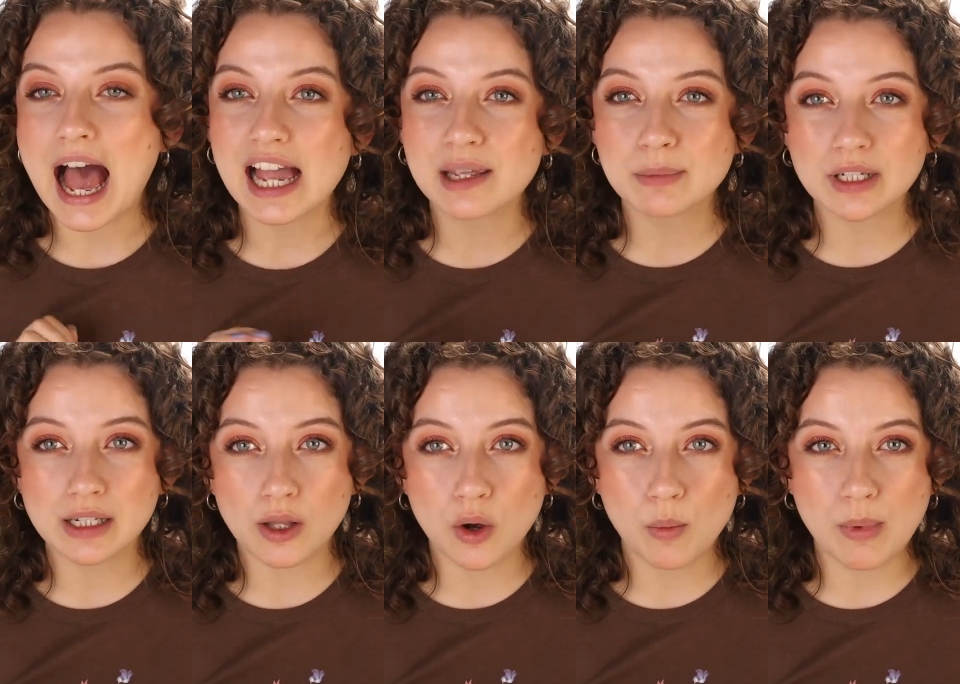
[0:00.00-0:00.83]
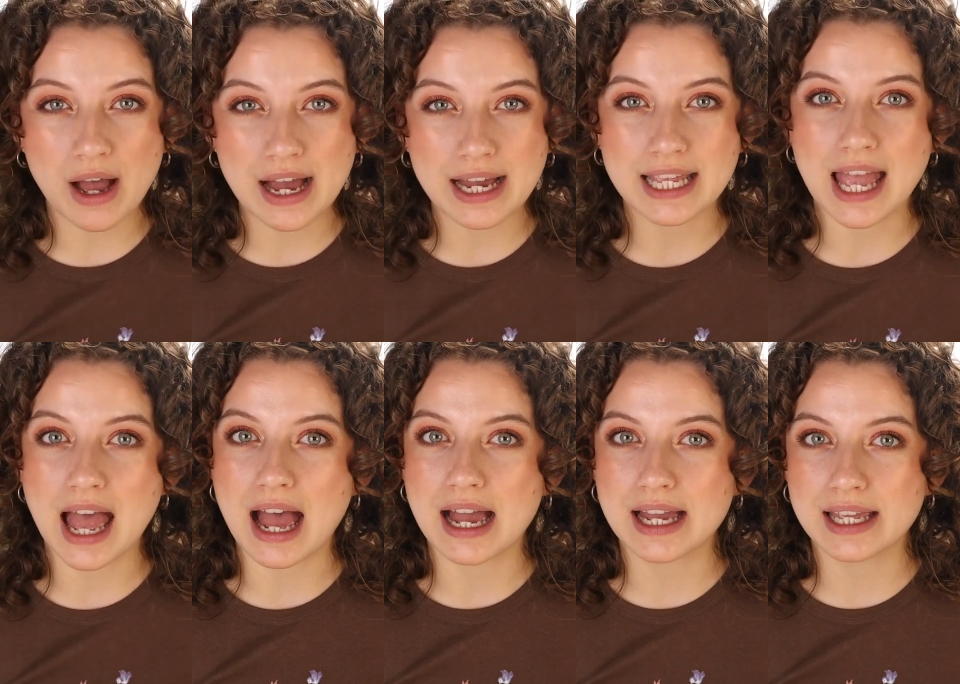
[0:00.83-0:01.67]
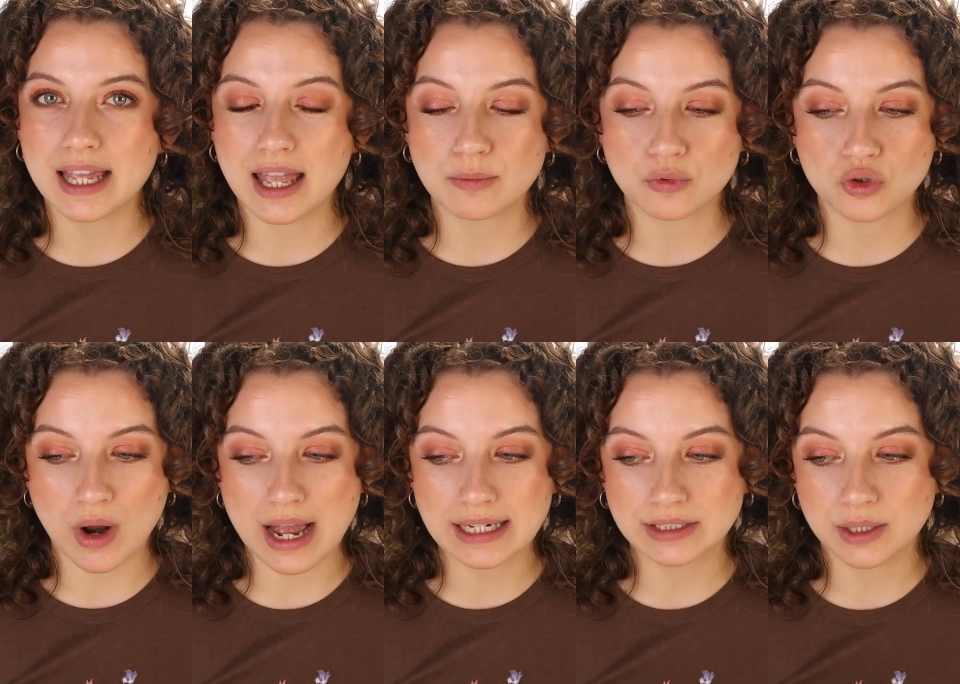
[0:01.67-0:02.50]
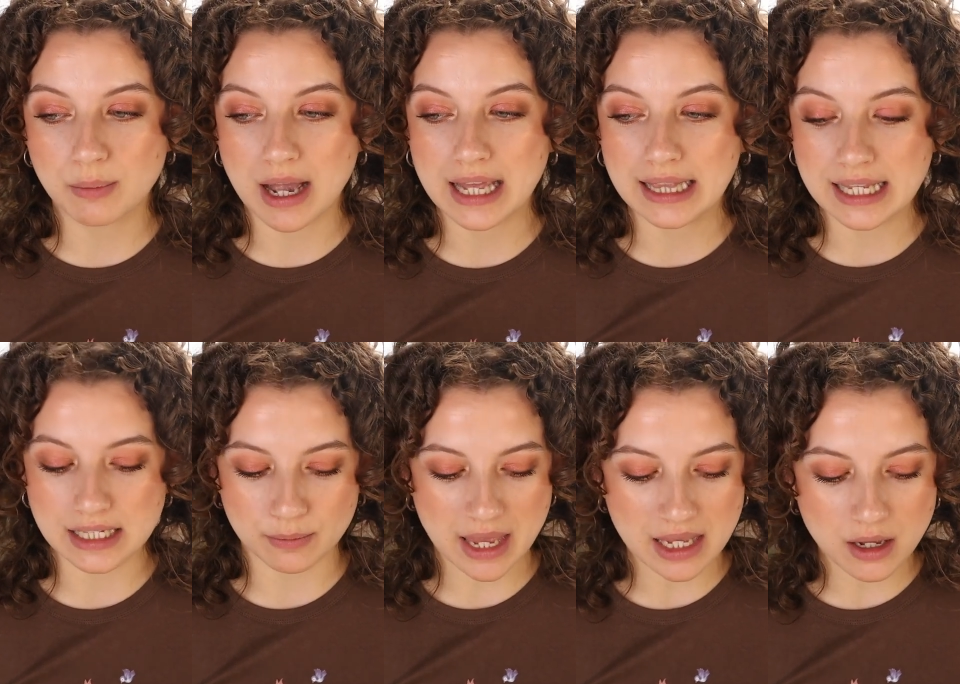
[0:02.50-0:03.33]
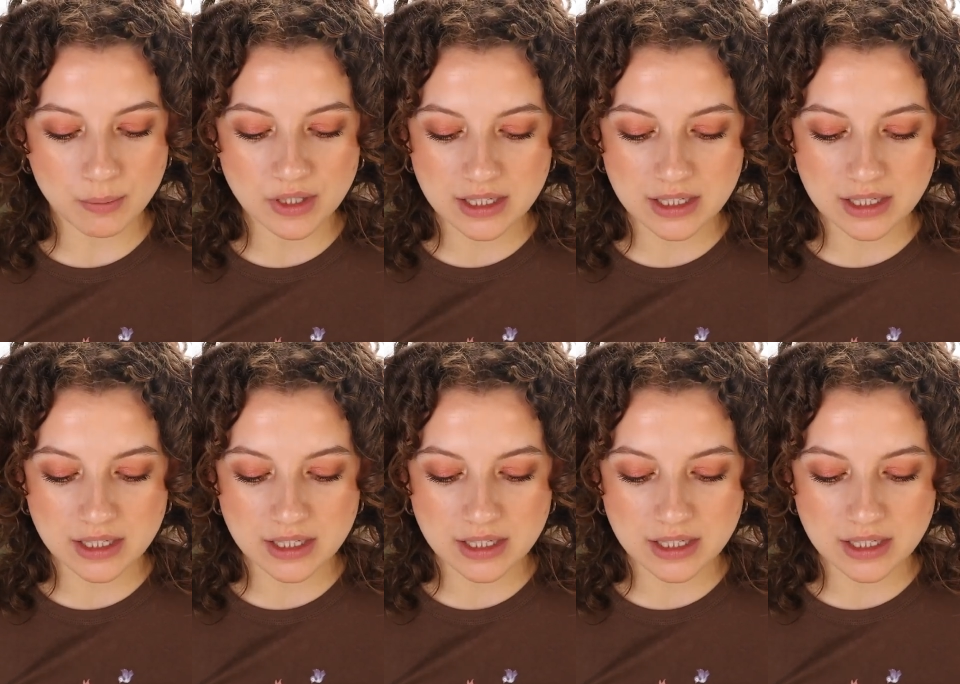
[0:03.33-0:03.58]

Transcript: I am on a low buy, I am trying to buy less makeup,